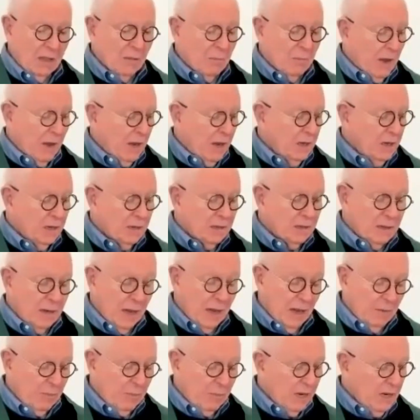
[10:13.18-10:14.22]
The mind is
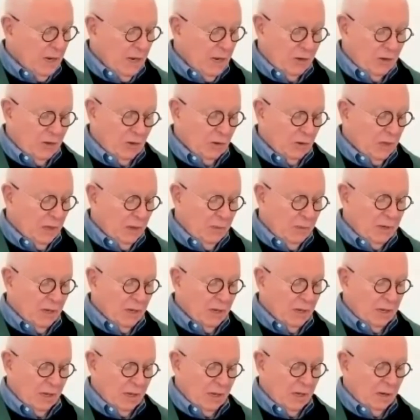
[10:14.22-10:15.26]
not by nature
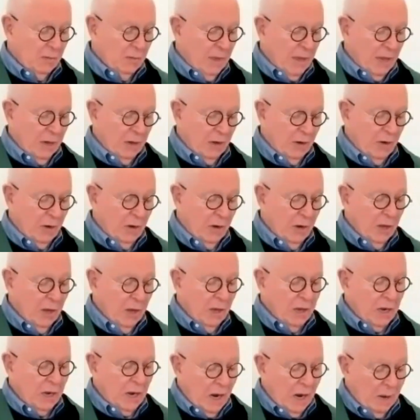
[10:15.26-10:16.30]
limited in a manner
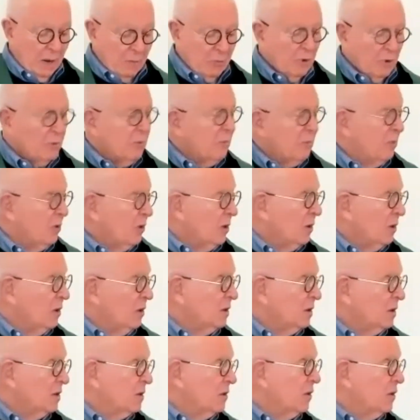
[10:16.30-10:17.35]

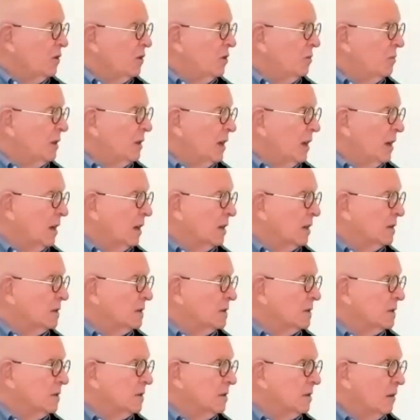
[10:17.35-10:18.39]
comparable to the human
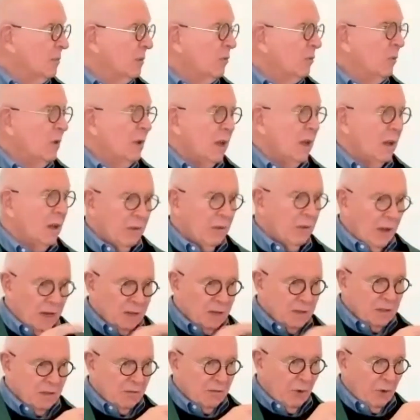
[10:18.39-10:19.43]
eyes. We have
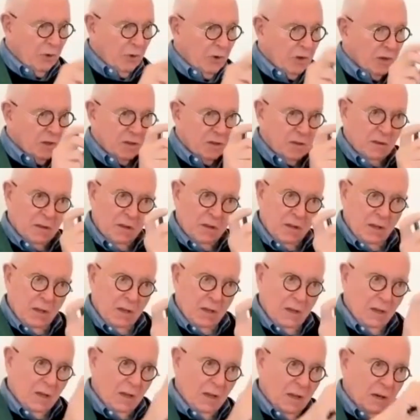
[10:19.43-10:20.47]
eyes that focus
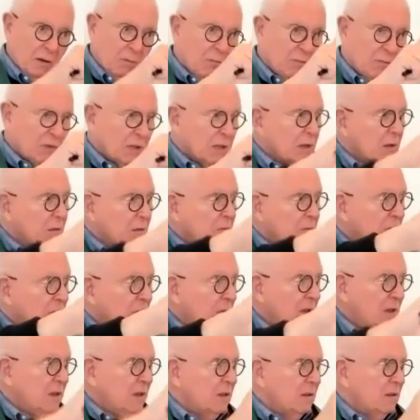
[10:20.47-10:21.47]
in a little